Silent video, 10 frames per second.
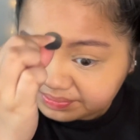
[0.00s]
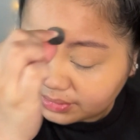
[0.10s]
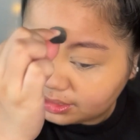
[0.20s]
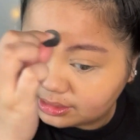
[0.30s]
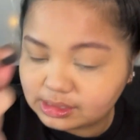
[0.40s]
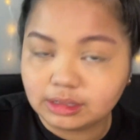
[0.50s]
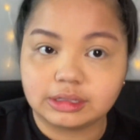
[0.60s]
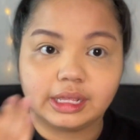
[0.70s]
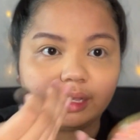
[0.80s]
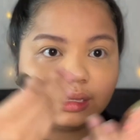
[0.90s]
It doesn't
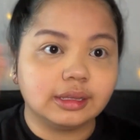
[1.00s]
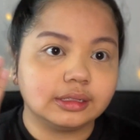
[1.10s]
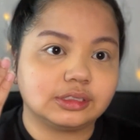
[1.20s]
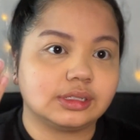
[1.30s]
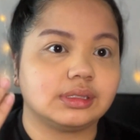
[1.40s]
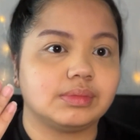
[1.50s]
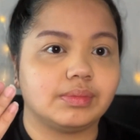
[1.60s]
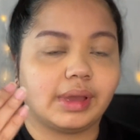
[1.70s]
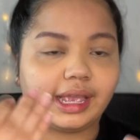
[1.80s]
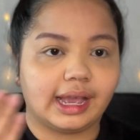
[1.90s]
look like just
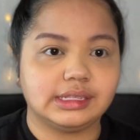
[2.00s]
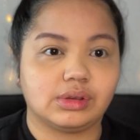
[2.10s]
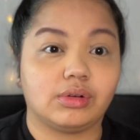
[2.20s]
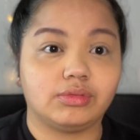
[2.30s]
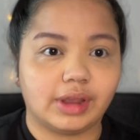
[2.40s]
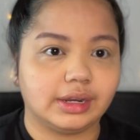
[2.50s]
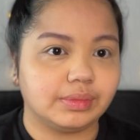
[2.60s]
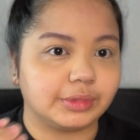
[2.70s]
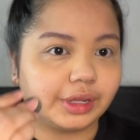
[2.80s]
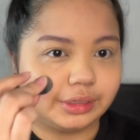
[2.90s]
my eyes are a
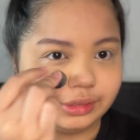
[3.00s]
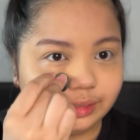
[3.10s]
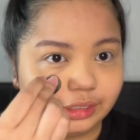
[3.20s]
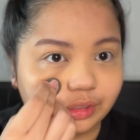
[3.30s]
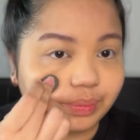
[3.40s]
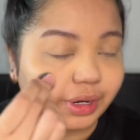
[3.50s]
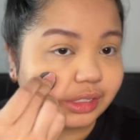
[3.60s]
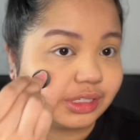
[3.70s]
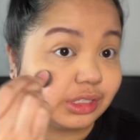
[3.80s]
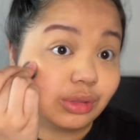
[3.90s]
random color in
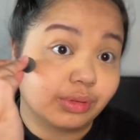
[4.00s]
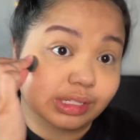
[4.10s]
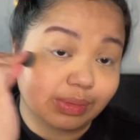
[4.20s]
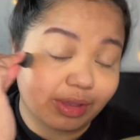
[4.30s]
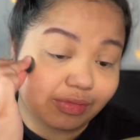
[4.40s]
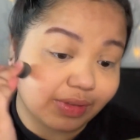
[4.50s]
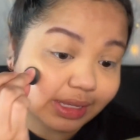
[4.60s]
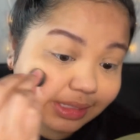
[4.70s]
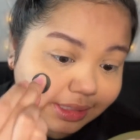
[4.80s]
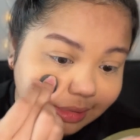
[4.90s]
comparison to the rest of my
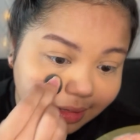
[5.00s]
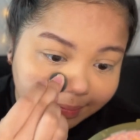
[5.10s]
face.